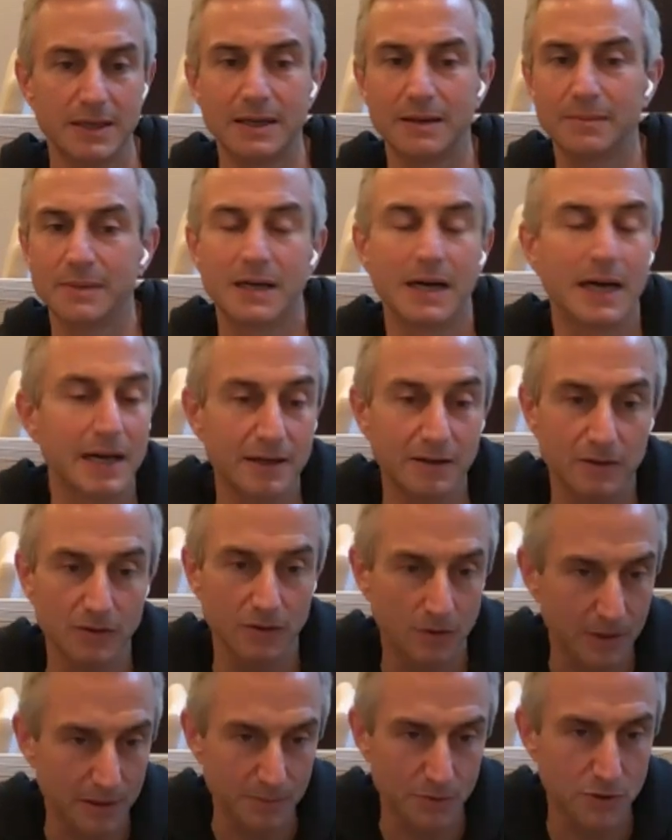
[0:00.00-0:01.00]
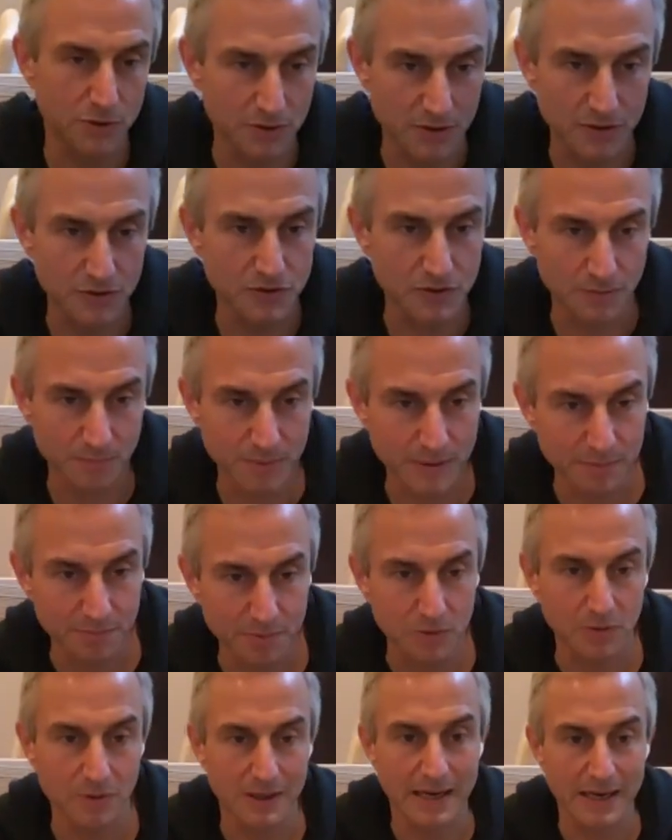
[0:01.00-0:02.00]
I mean, I don't know. I'm sure there's some people
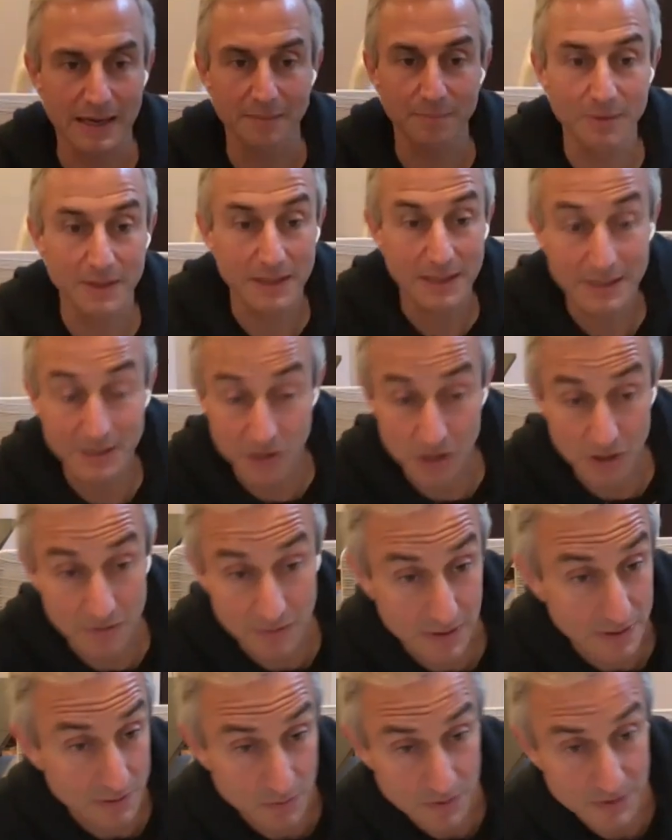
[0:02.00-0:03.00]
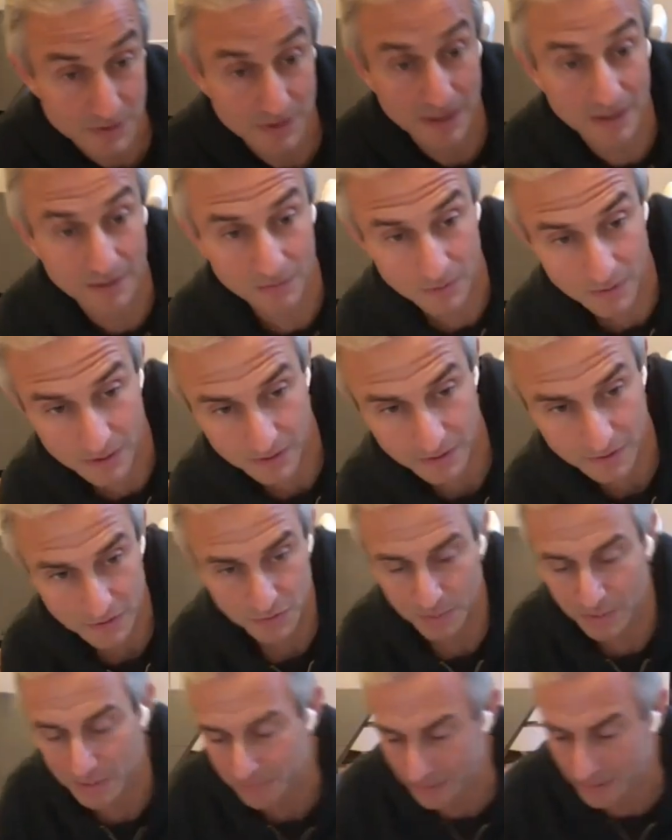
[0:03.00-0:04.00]
who are happy. I generally was not one of those
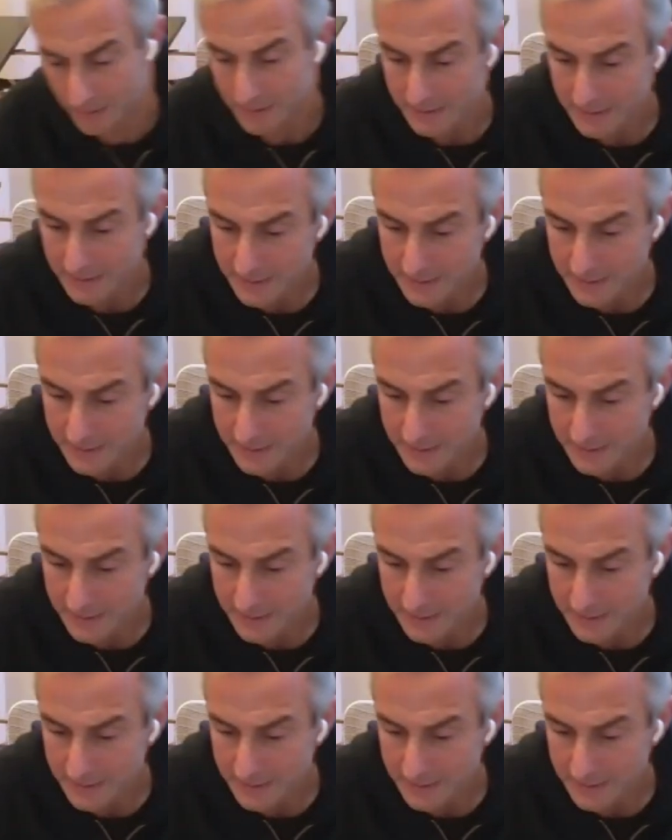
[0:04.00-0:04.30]
people.